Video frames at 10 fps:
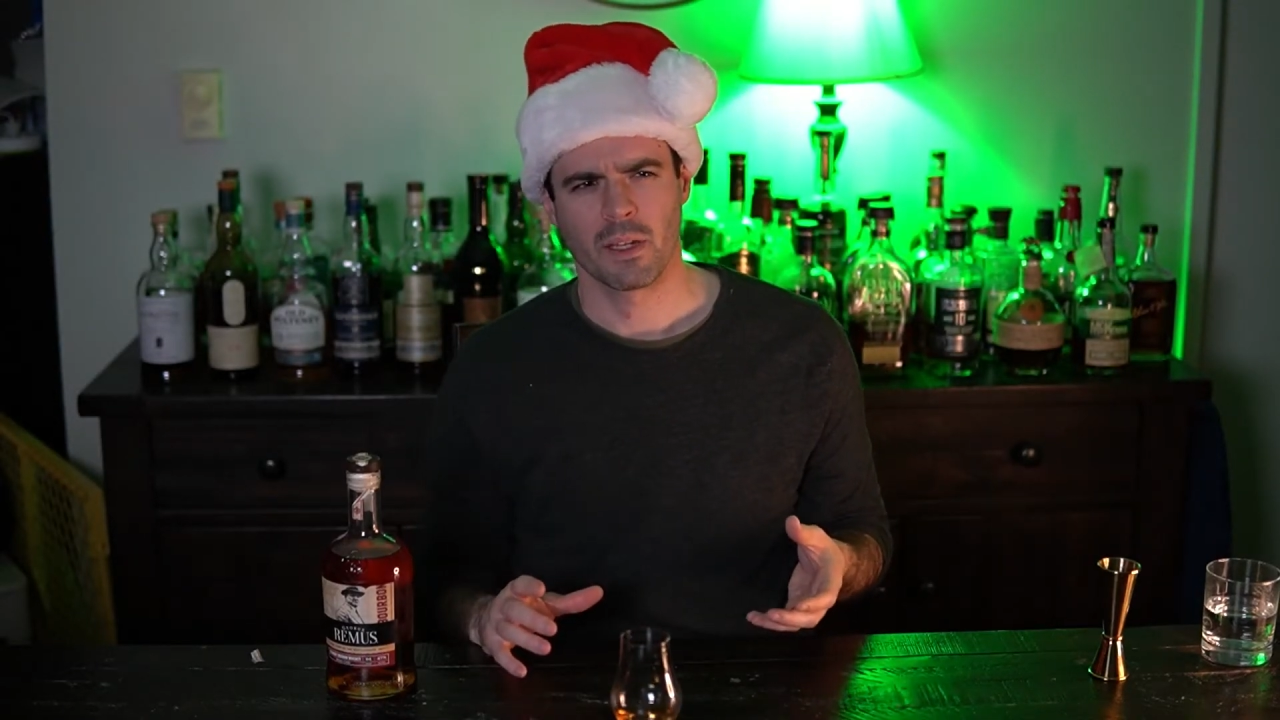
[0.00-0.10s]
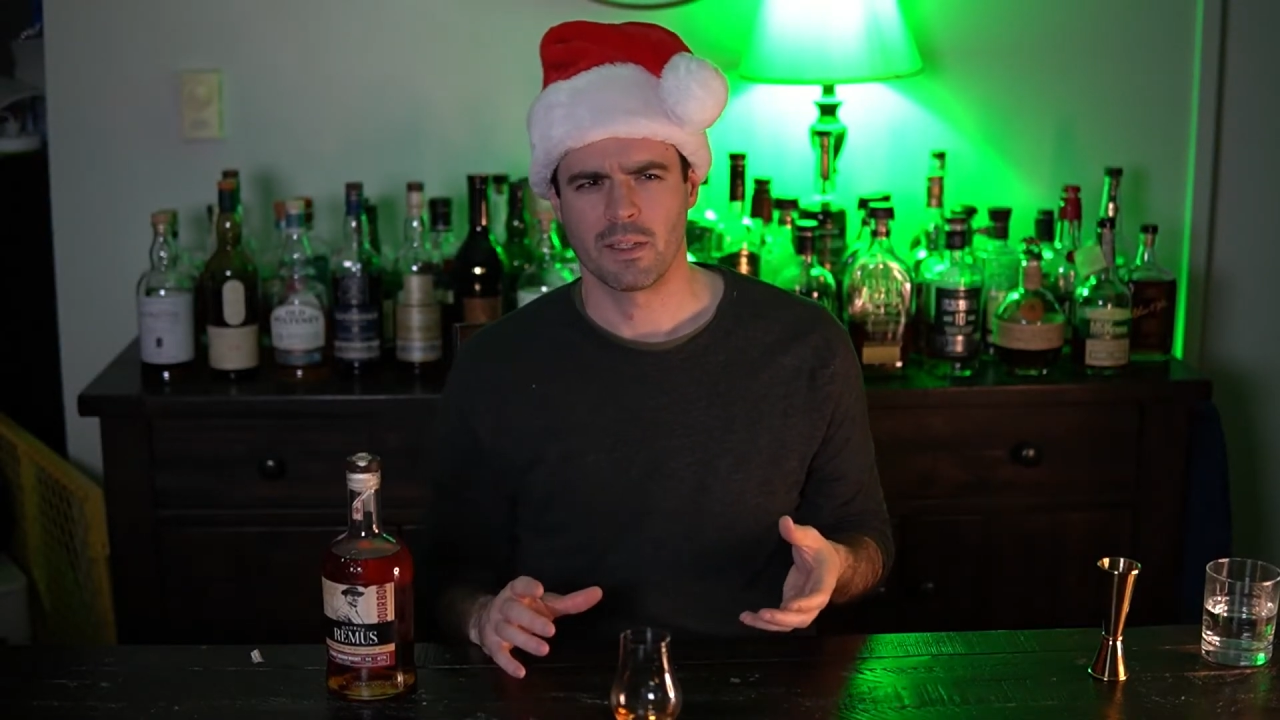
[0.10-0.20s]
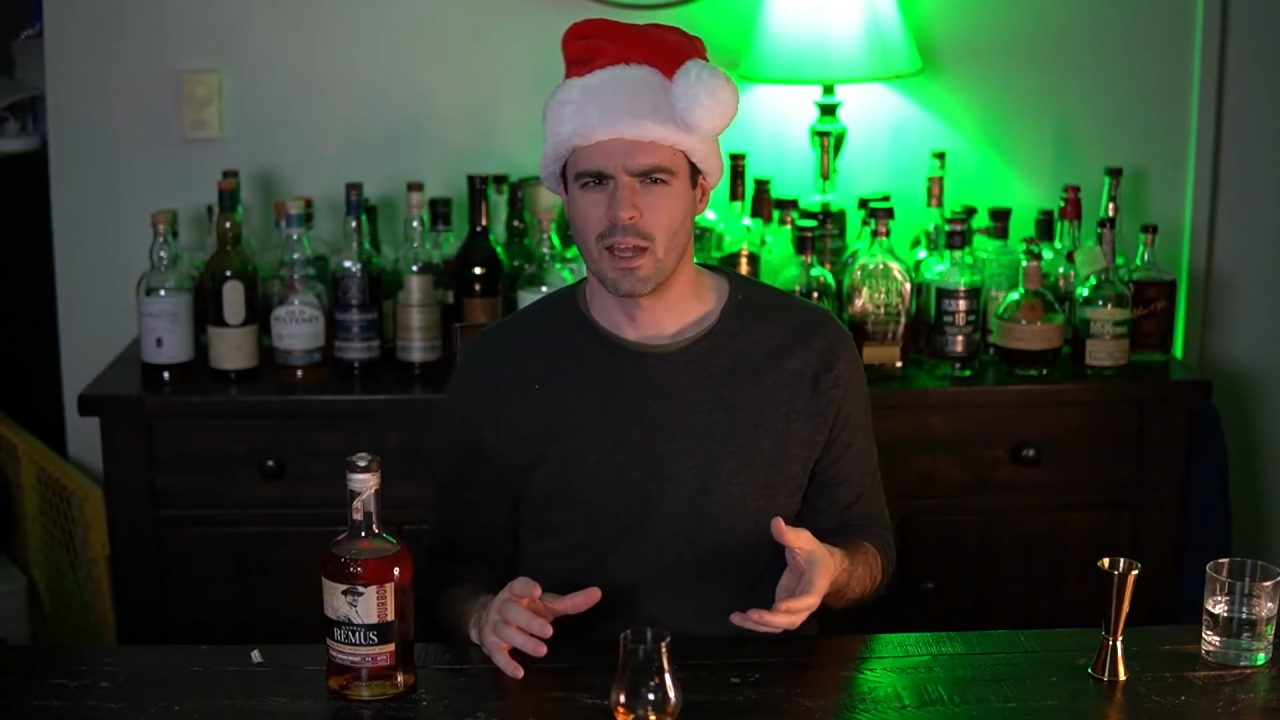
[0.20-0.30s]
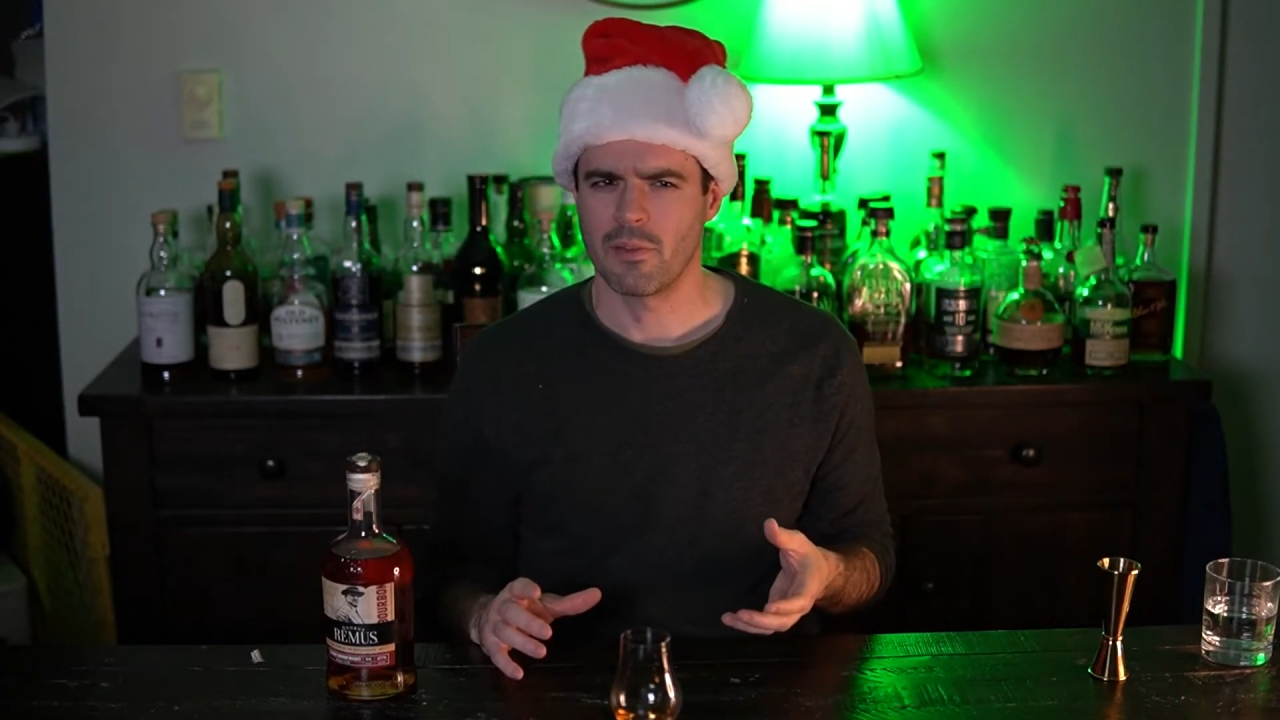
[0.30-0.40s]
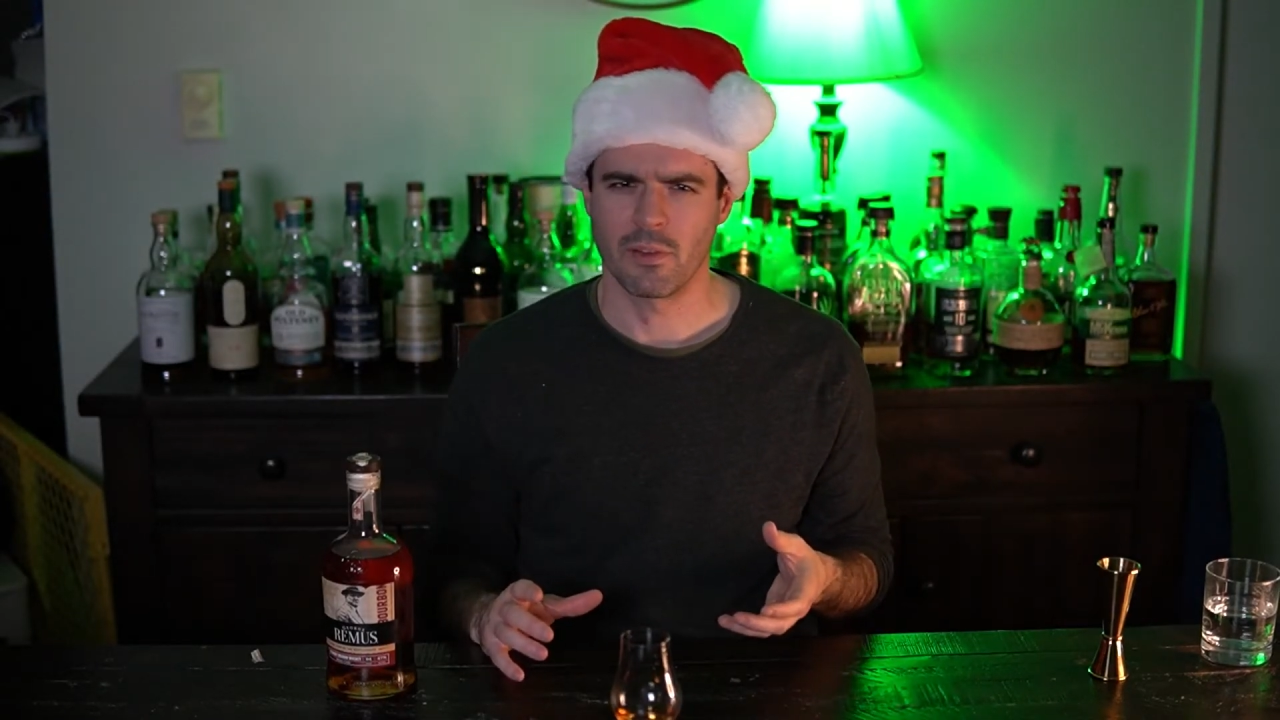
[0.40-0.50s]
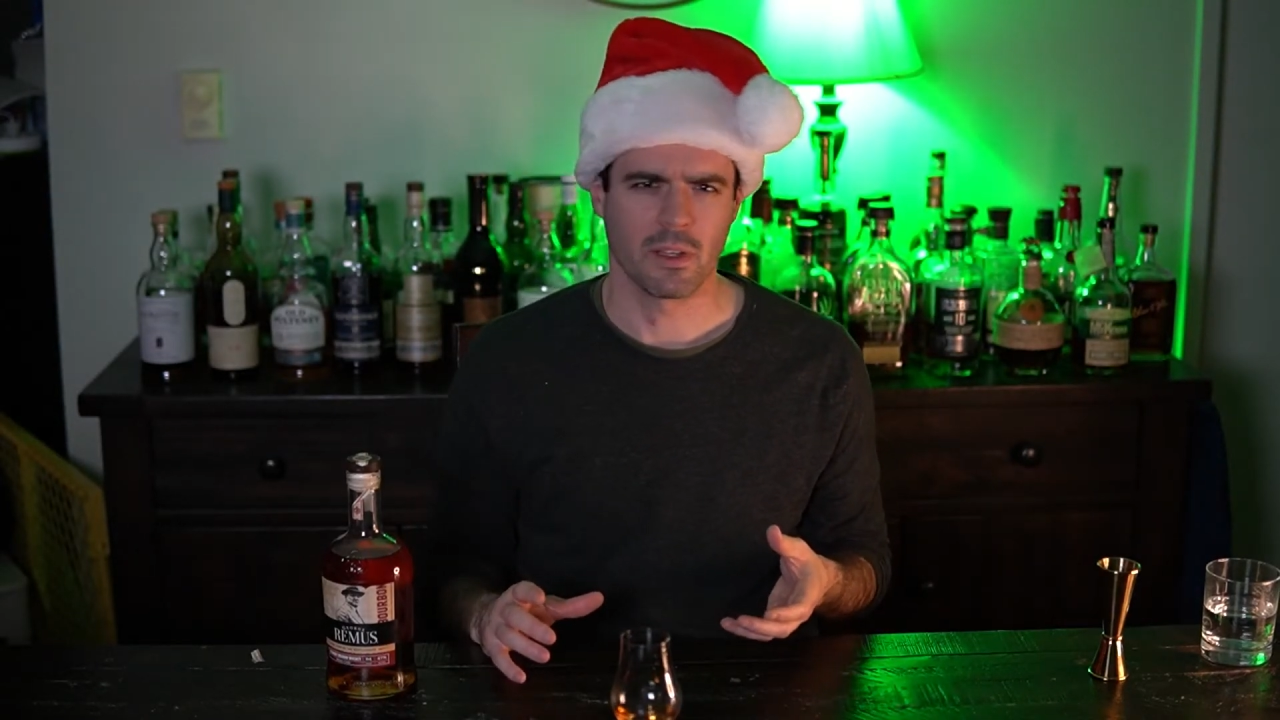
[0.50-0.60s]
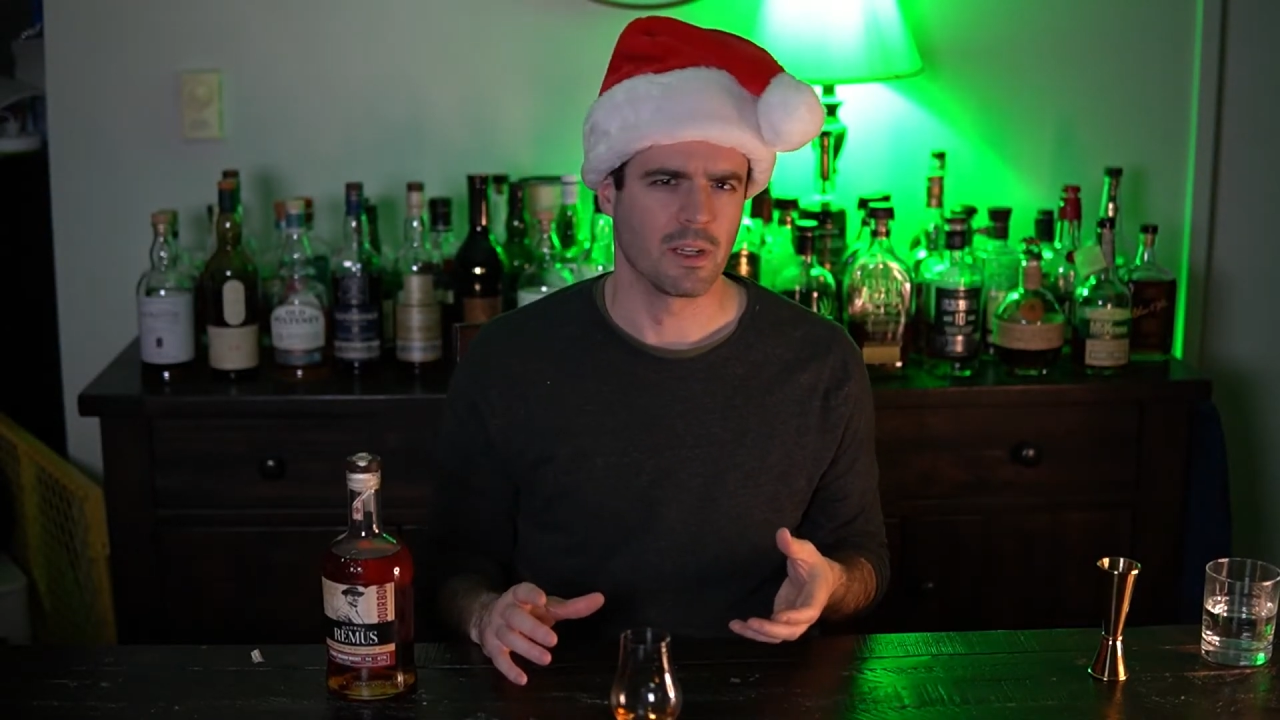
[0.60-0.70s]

definitely